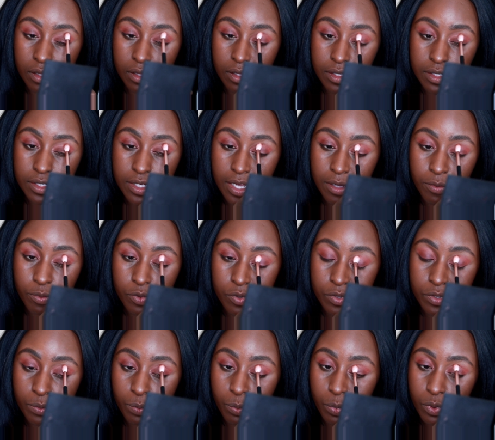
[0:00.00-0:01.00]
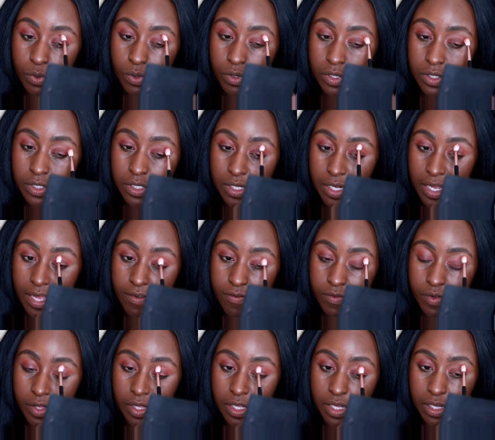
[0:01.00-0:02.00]
the table's booked,
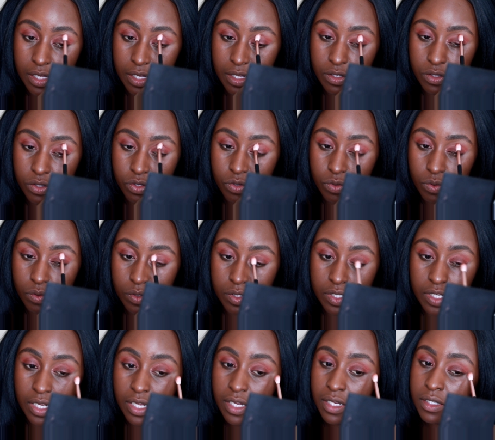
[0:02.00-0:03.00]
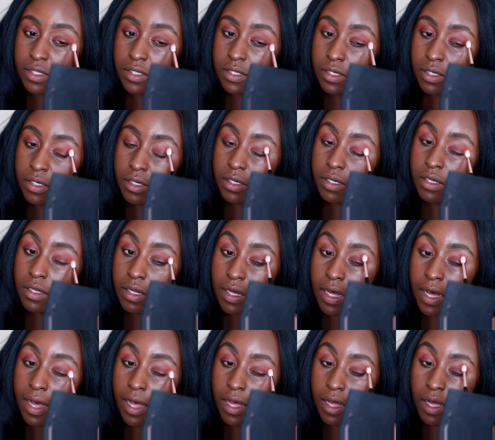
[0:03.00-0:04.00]
everything is sorted.
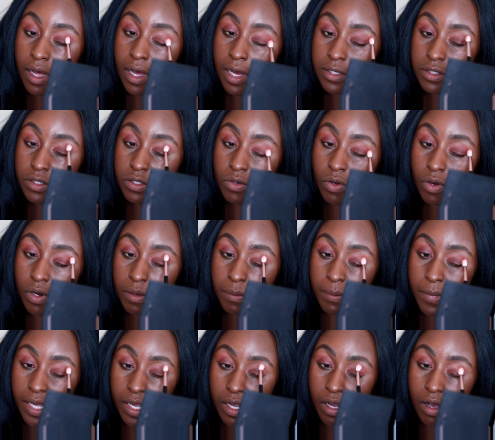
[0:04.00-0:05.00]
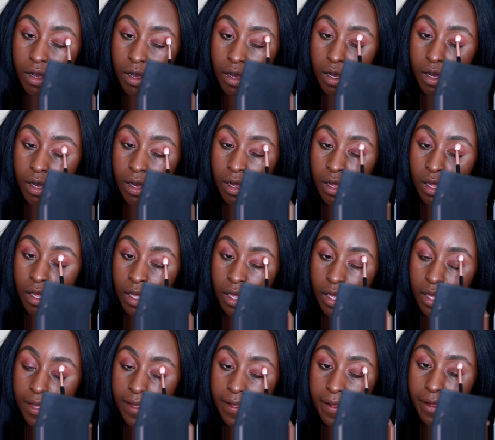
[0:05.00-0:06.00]
I just got in my car
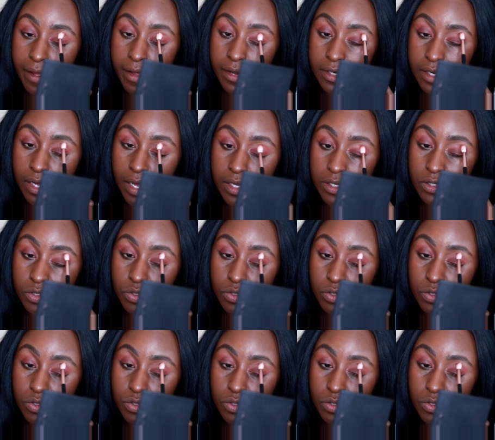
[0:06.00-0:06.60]
and I